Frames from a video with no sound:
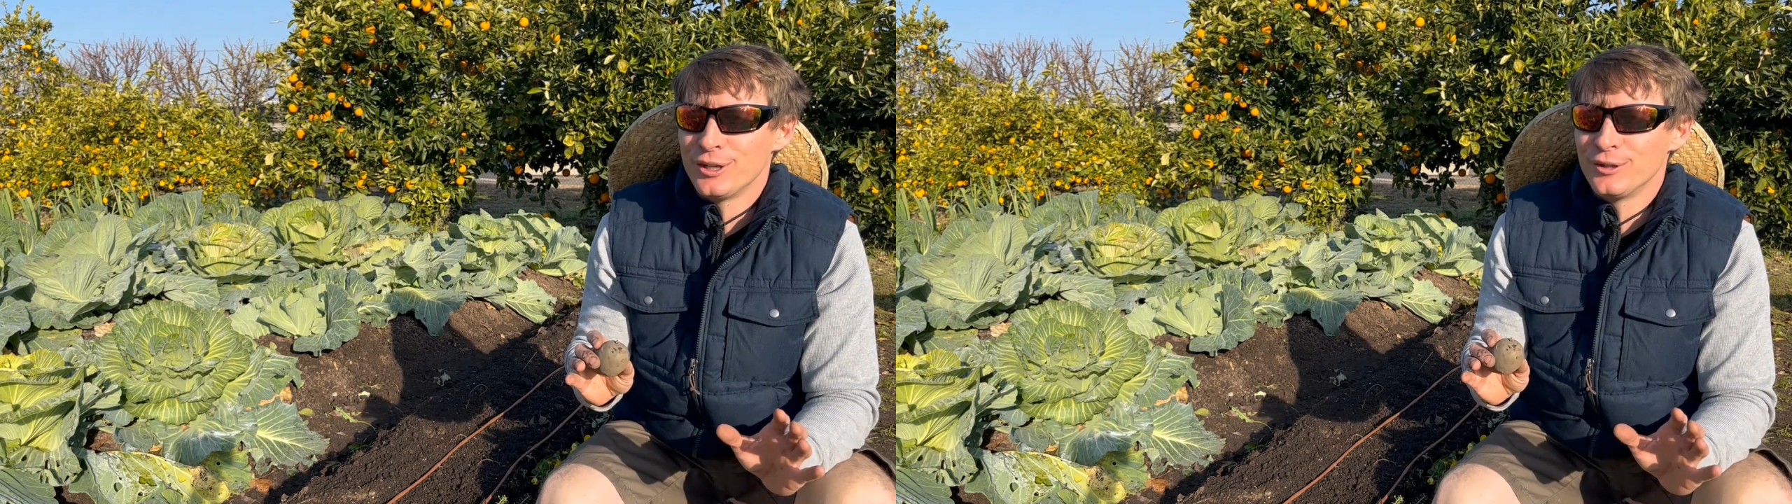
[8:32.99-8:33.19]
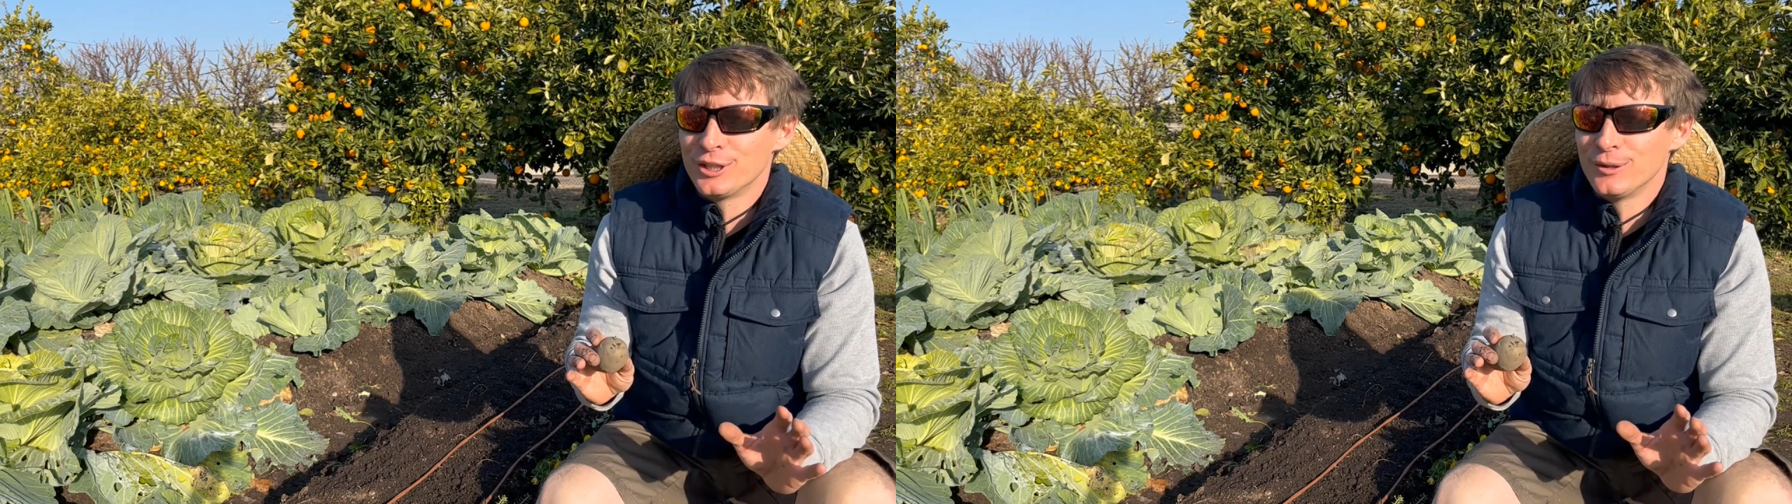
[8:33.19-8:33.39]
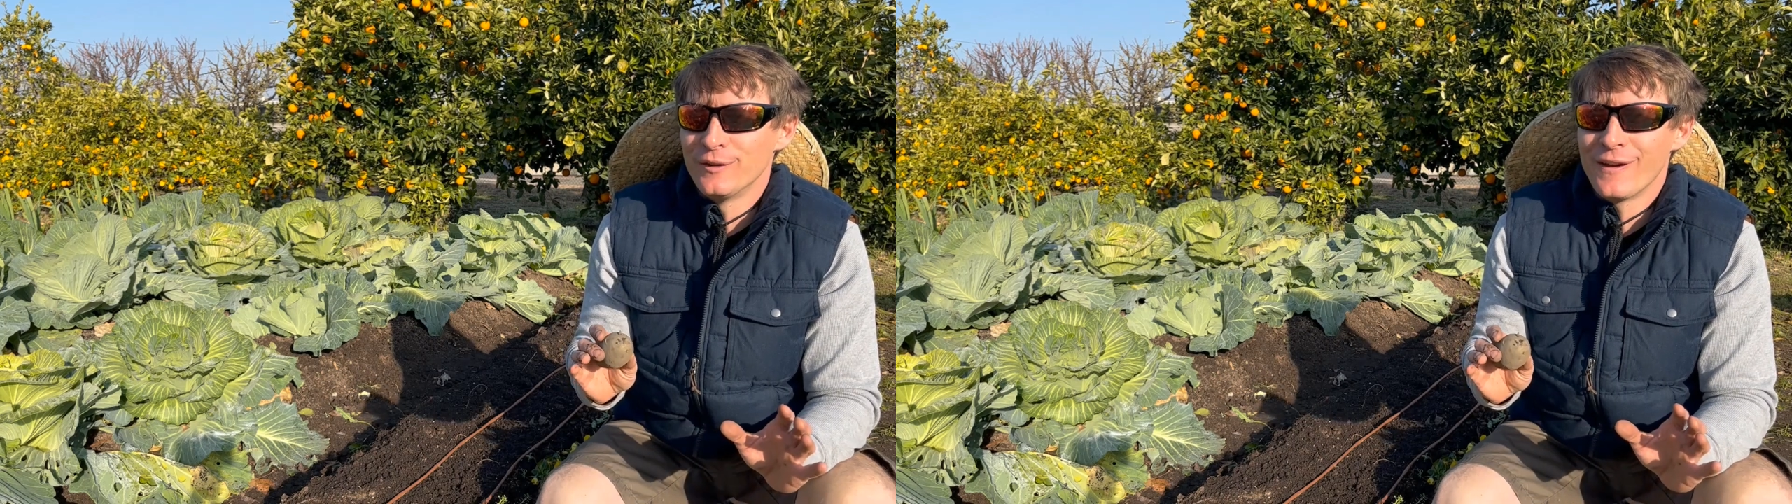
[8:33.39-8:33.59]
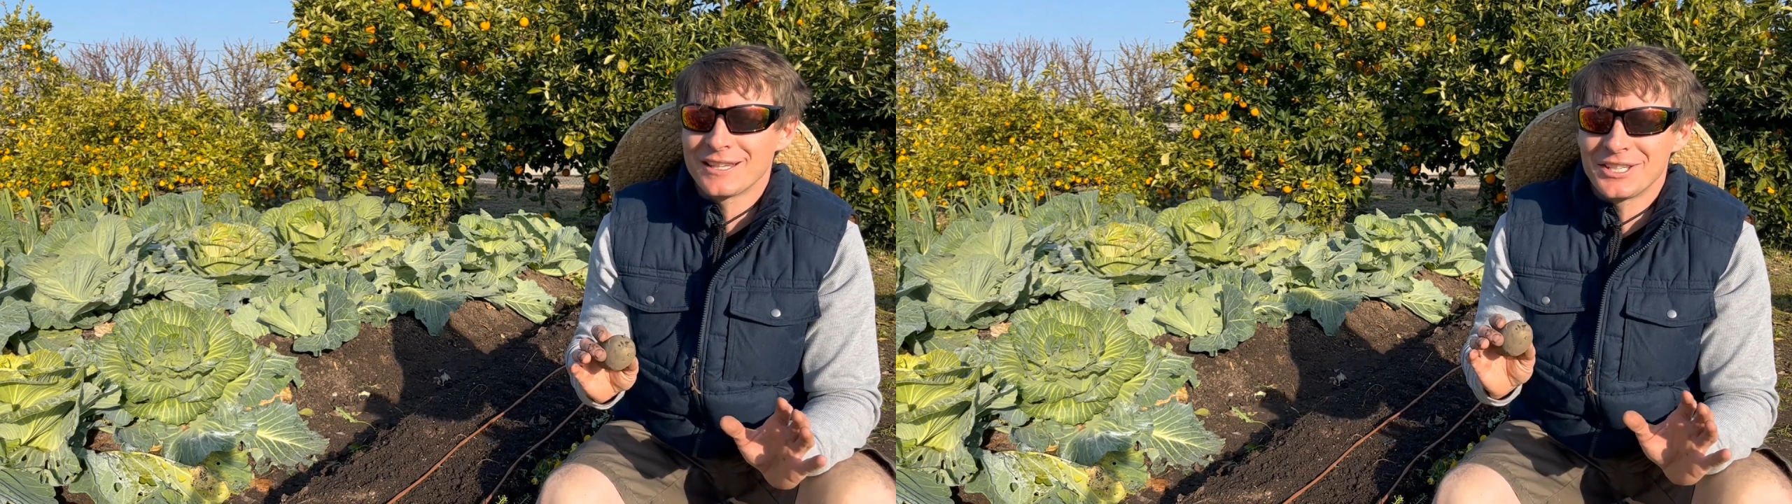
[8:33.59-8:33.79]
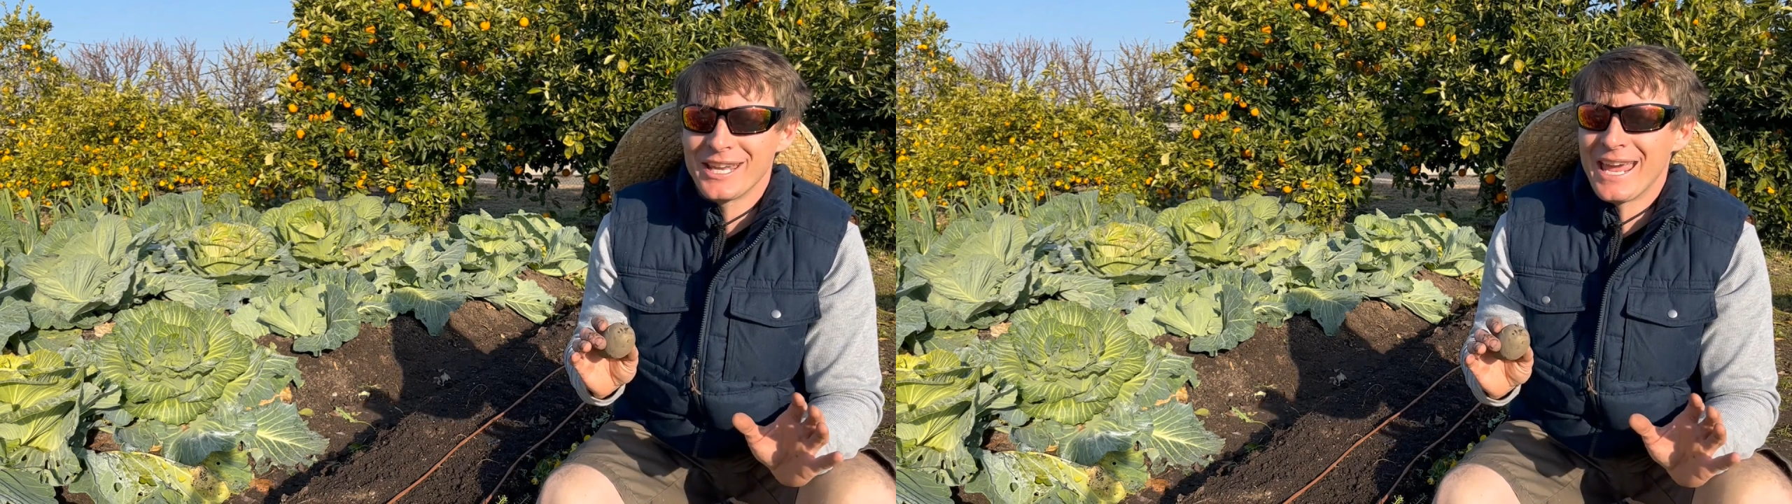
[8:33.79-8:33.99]
you to
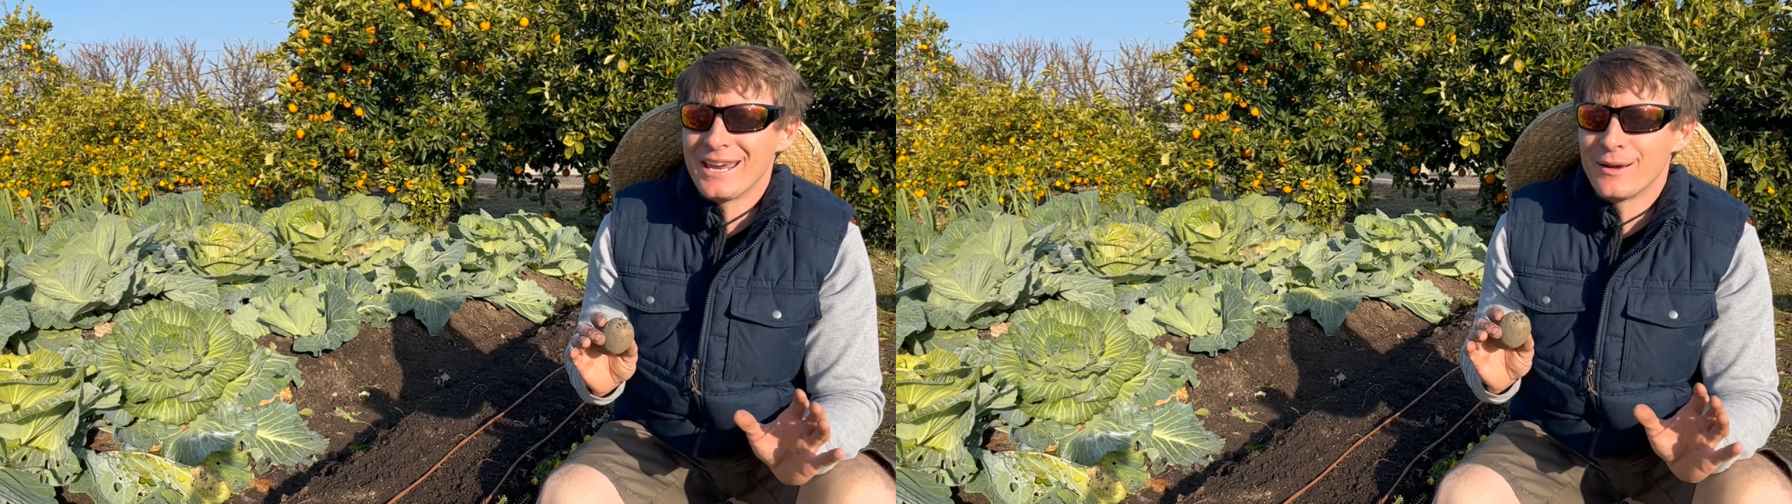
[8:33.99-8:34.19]
investigate